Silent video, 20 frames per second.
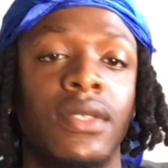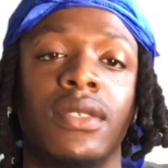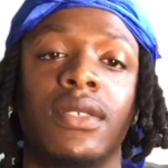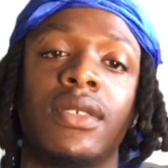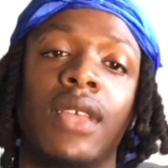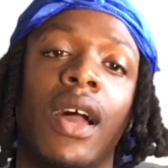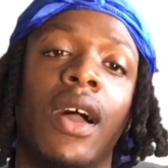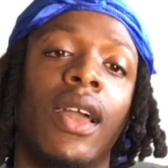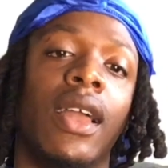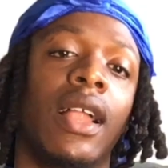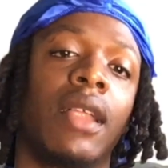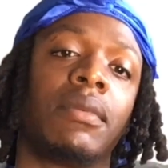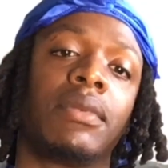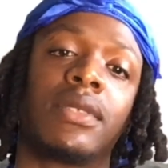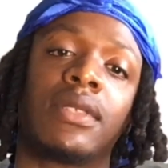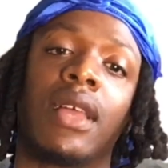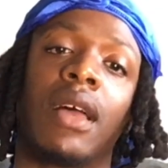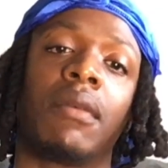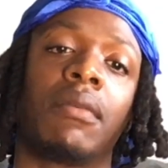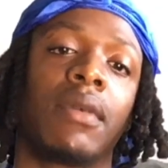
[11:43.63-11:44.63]
Y'all
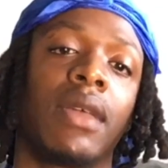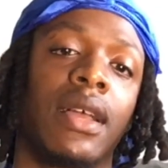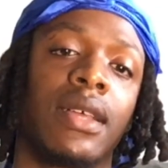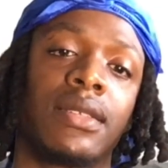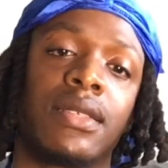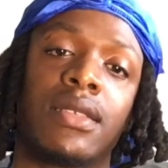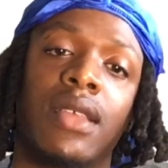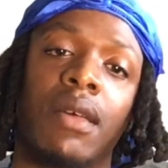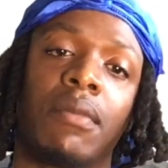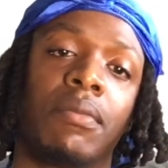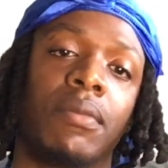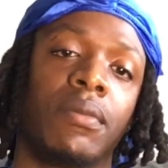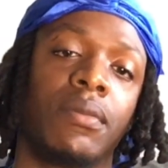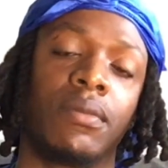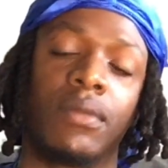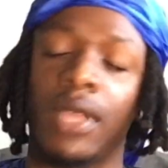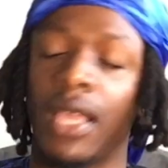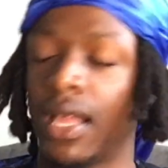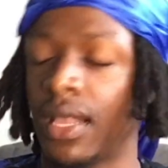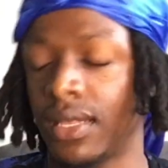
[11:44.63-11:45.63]

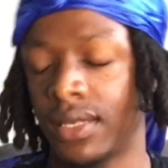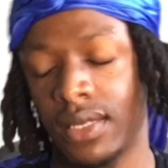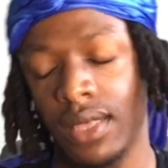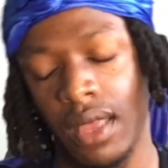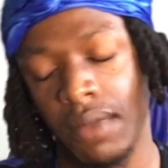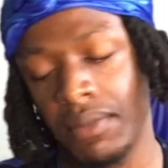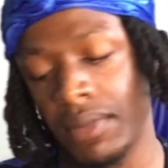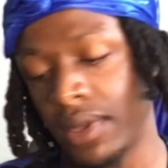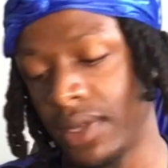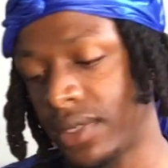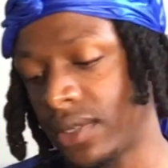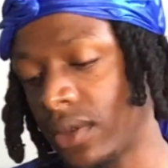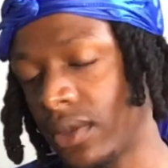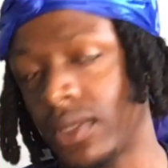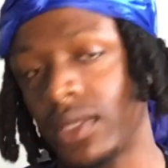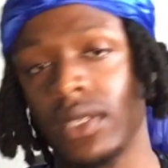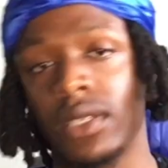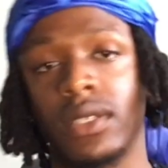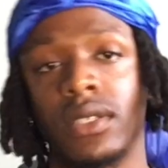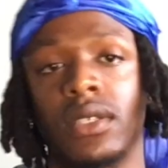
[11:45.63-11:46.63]
gotta stop being so
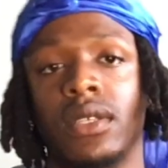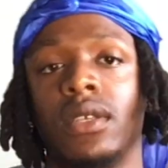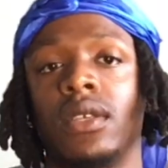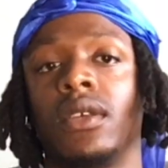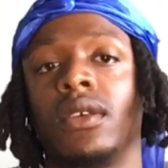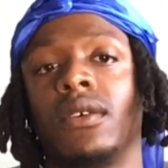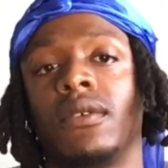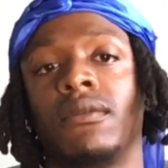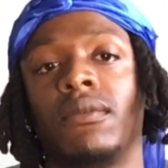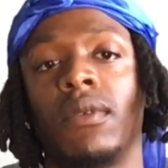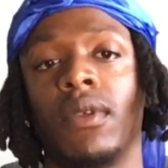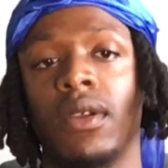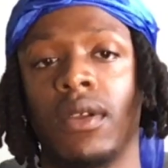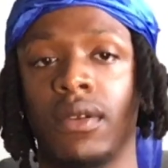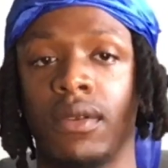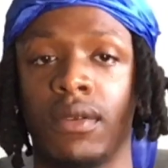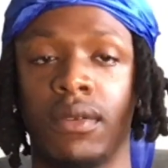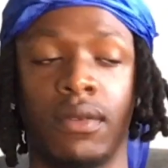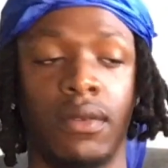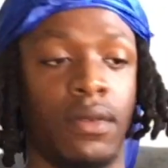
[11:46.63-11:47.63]
sensitive, bro.
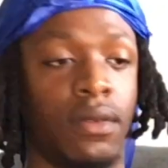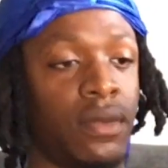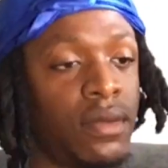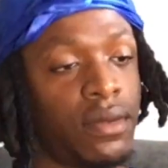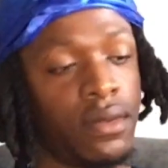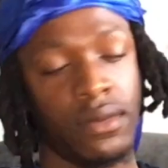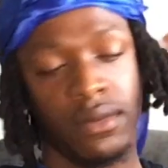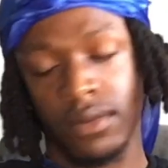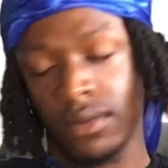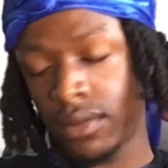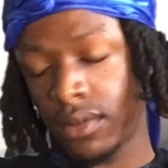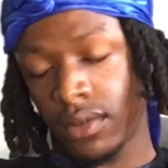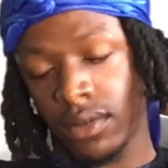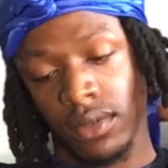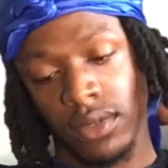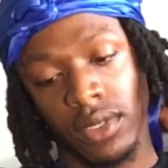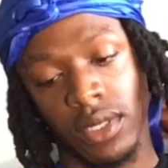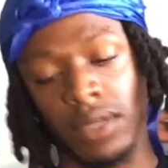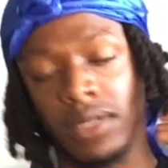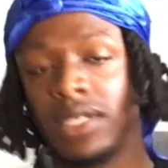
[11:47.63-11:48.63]

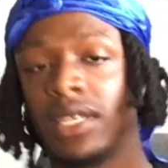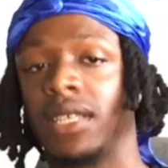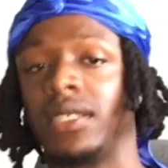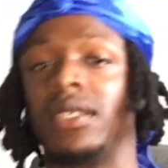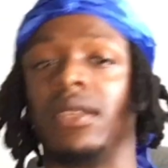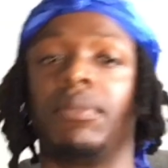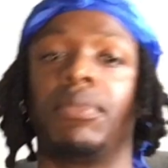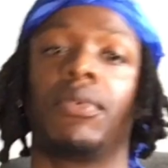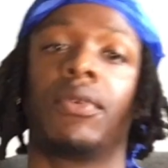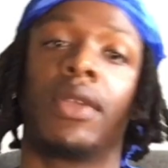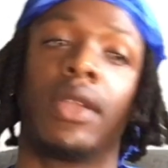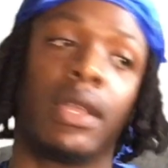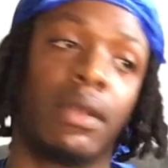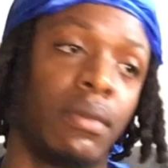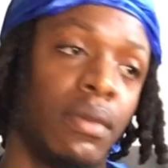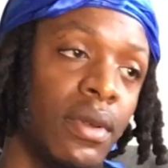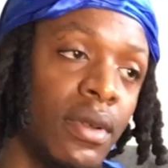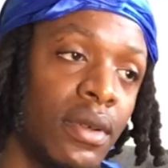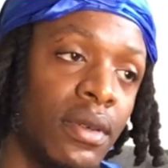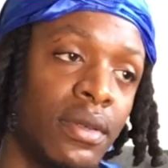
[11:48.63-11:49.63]
It's just a prank,
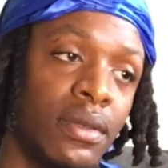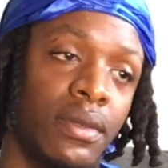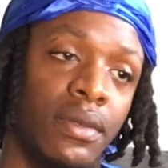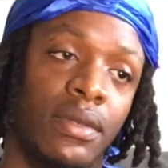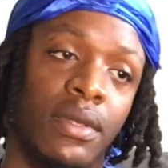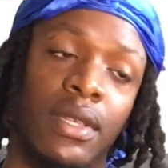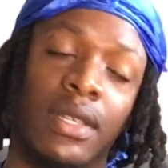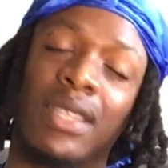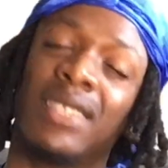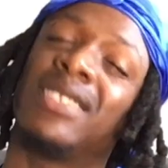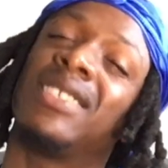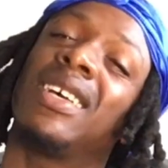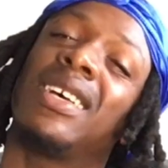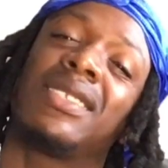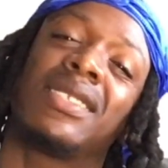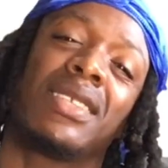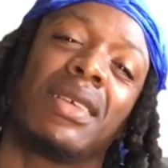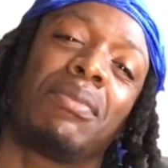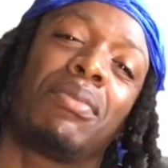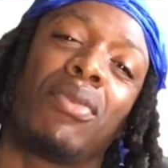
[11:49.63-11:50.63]
bro. It's
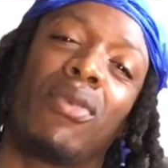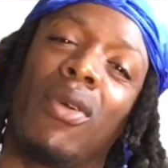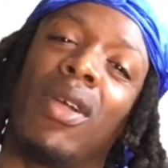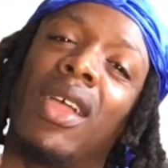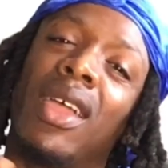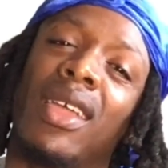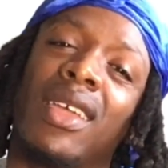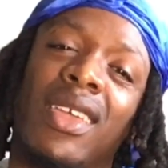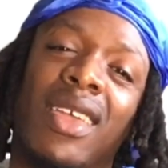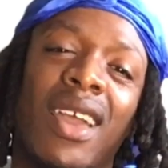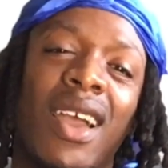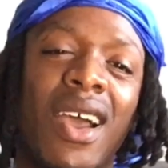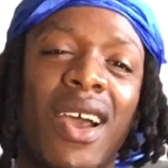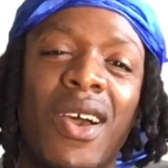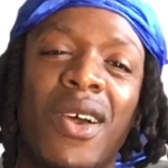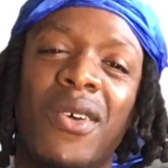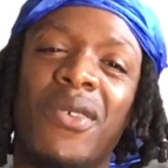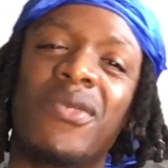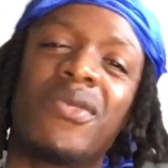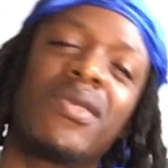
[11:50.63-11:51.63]
just a prank,
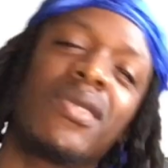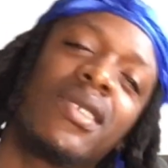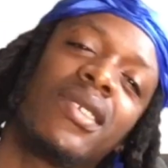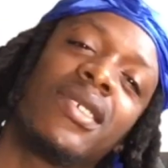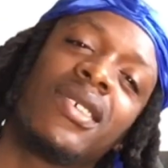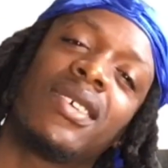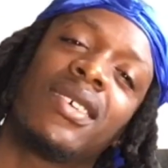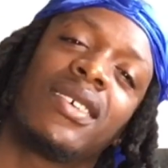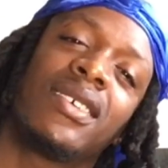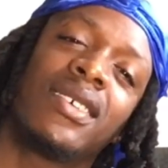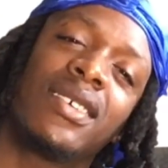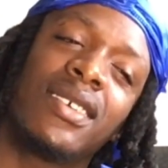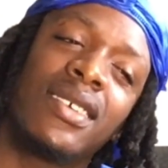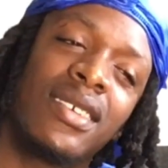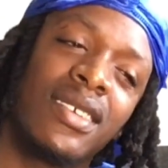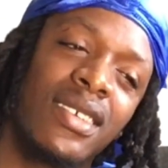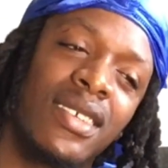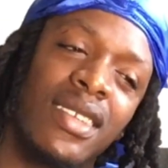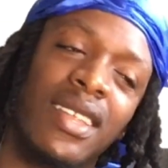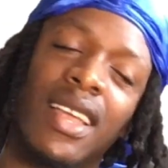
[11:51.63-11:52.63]
y'all.
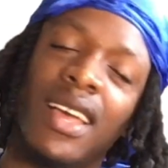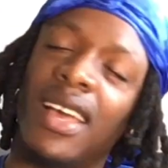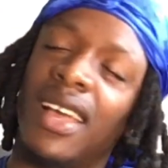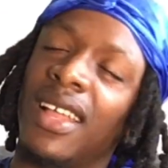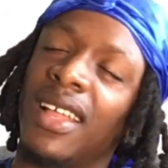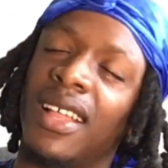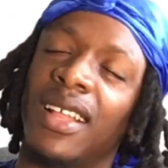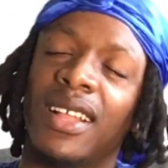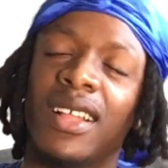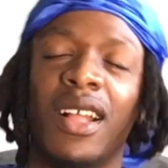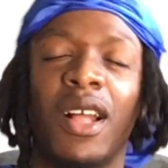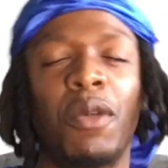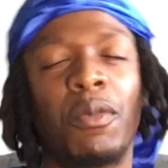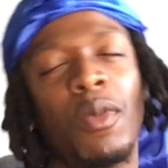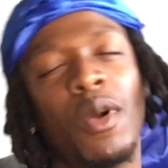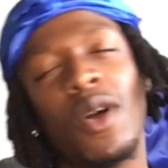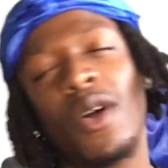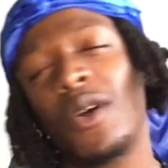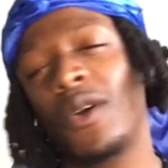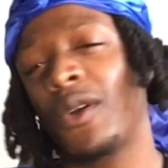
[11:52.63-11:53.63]
Hey, come
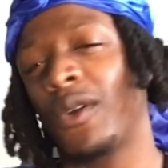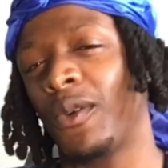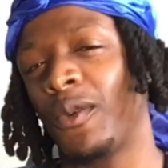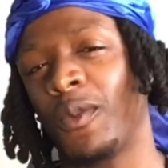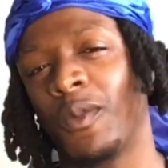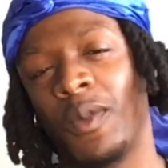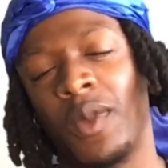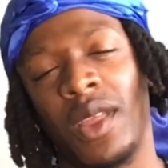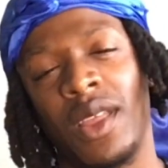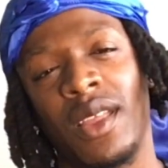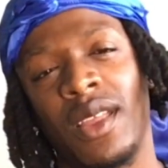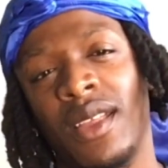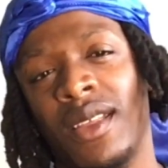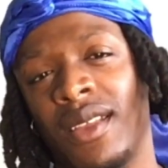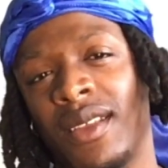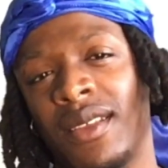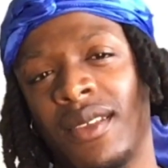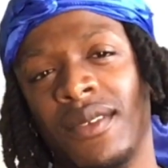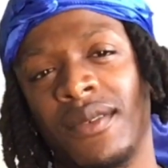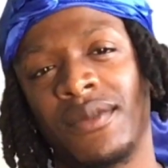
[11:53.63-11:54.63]
on, man.